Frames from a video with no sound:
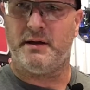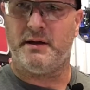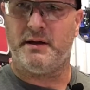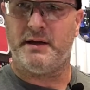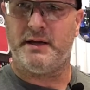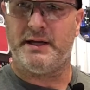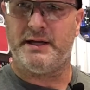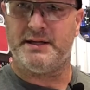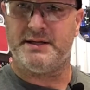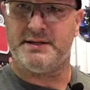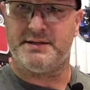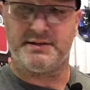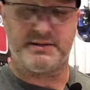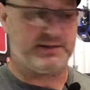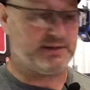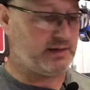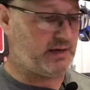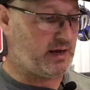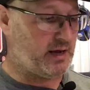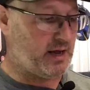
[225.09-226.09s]

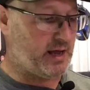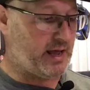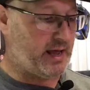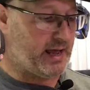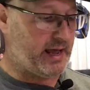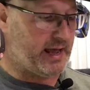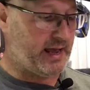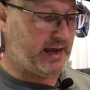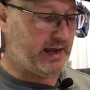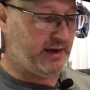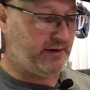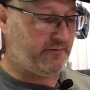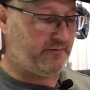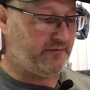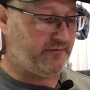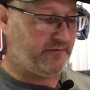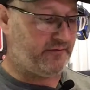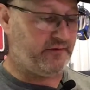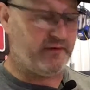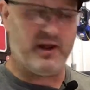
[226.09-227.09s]
is a
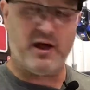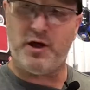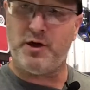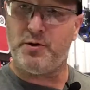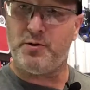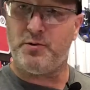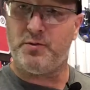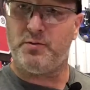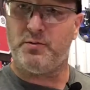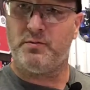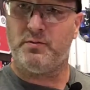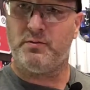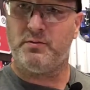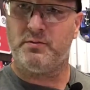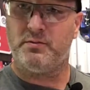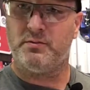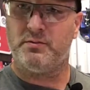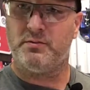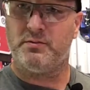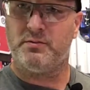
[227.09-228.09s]
flow
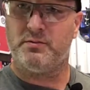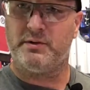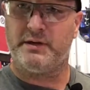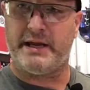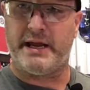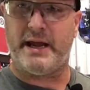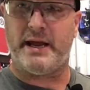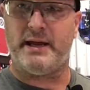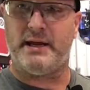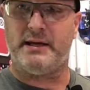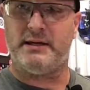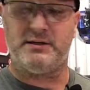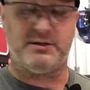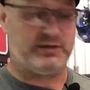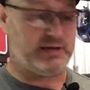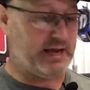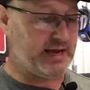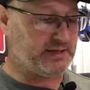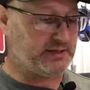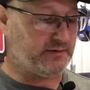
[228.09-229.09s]

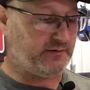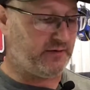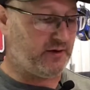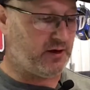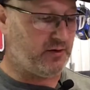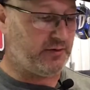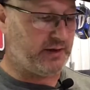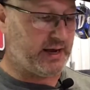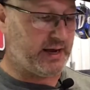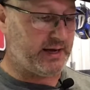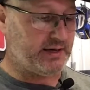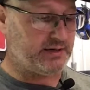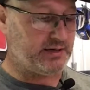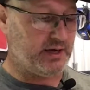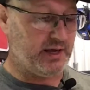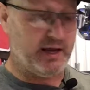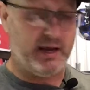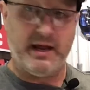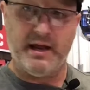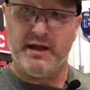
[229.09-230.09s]
gauge, has a flow gauge.
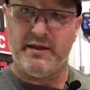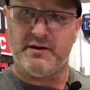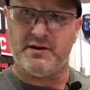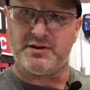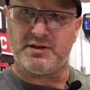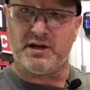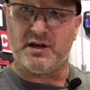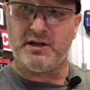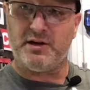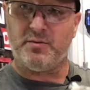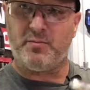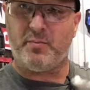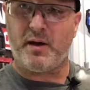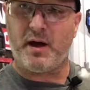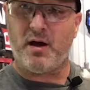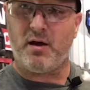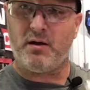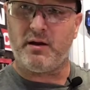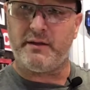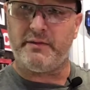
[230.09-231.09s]
There's a little
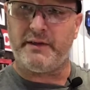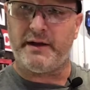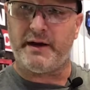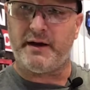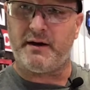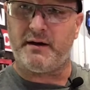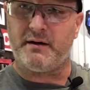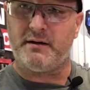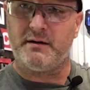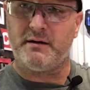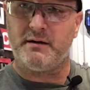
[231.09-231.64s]
ball in there,